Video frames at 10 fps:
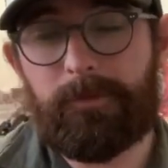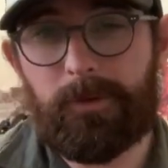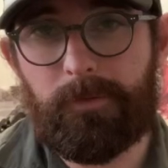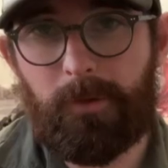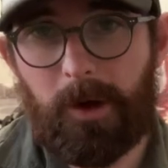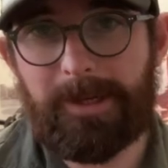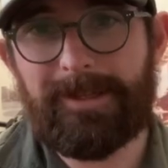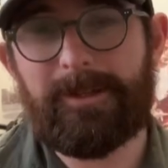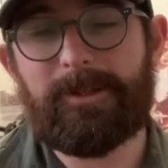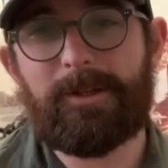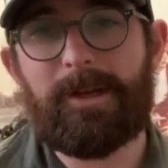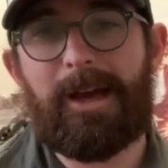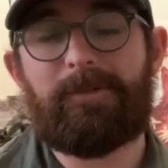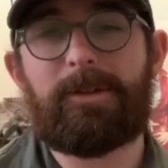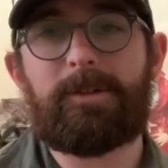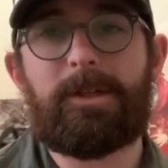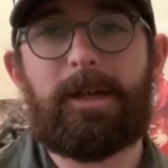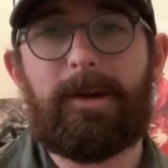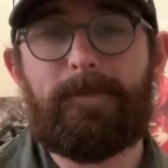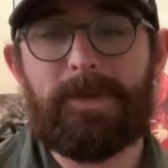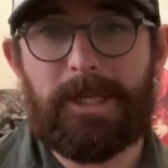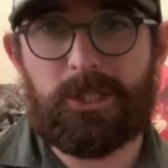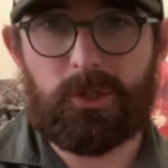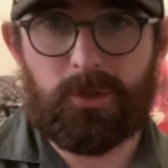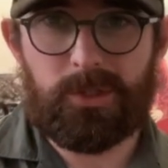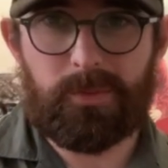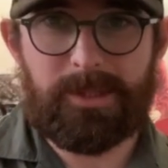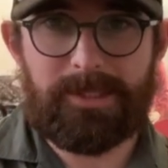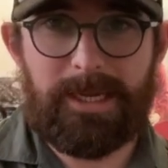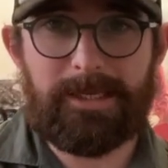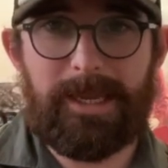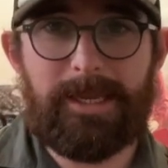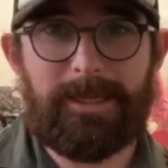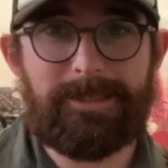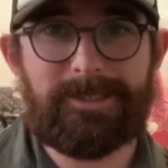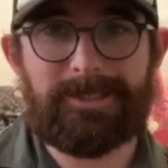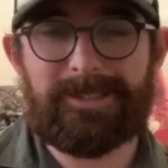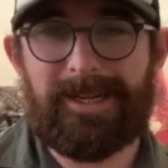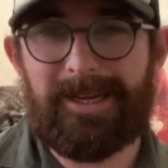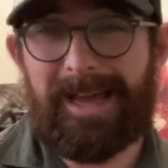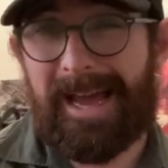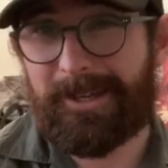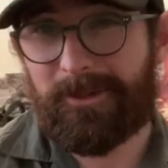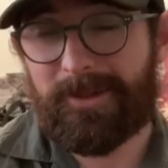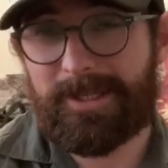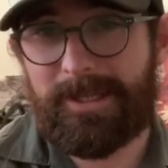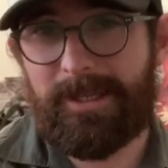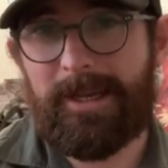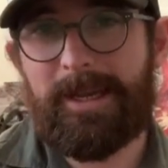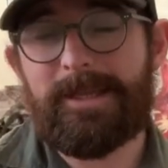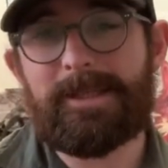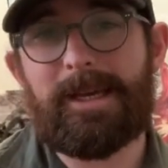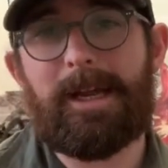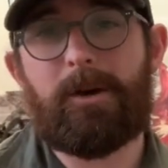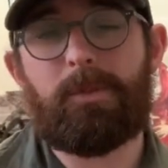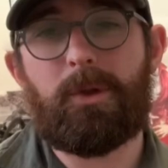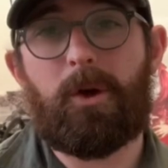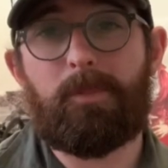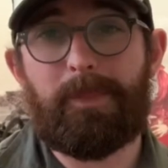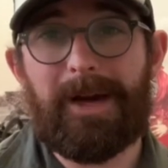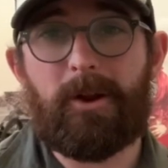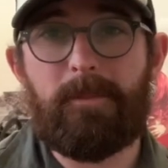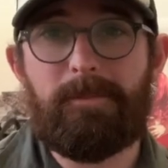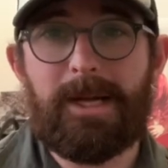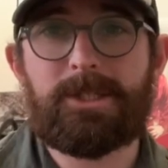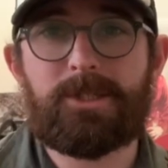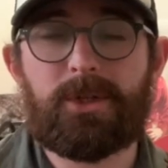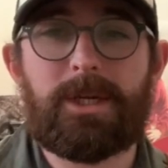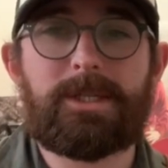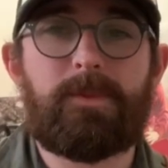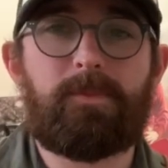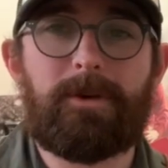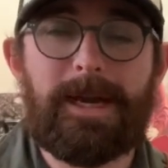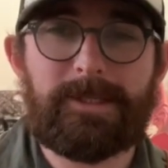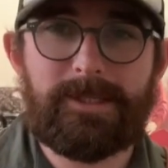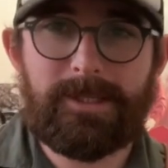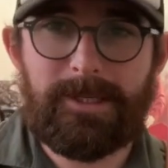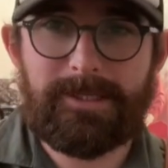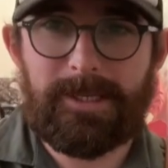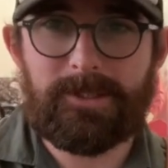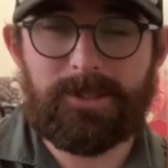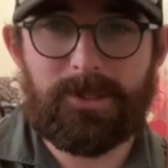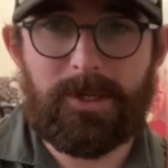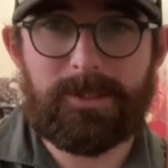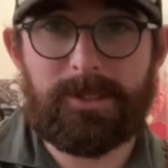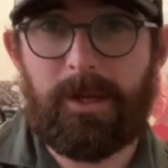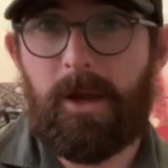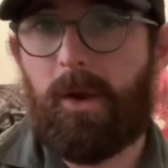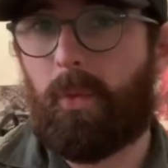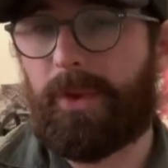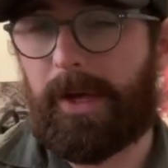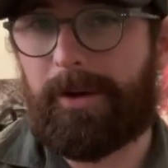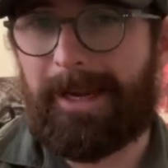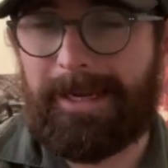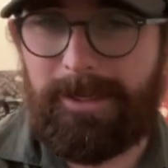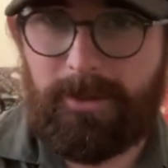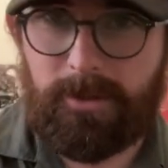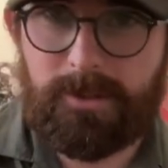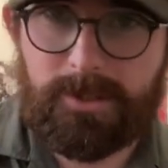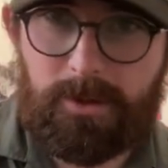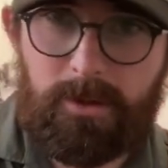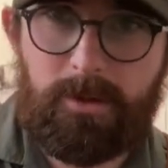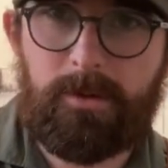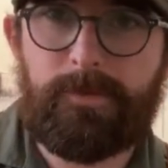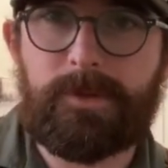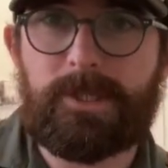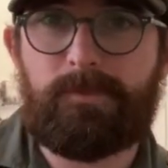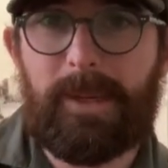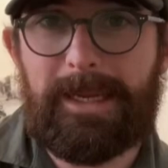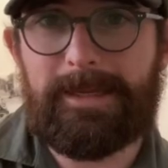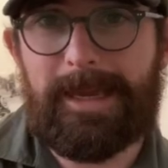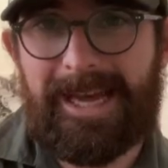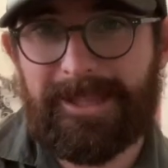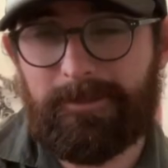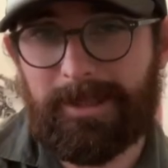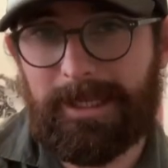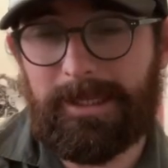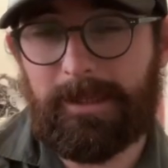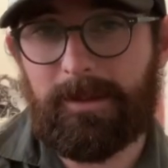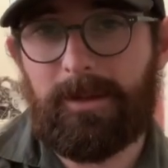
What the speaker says: If you're finding that you're having issues with technique and just accuracy, it's going to help a lot. But I must stress, practice these exercises without any concern for speed at the beginning.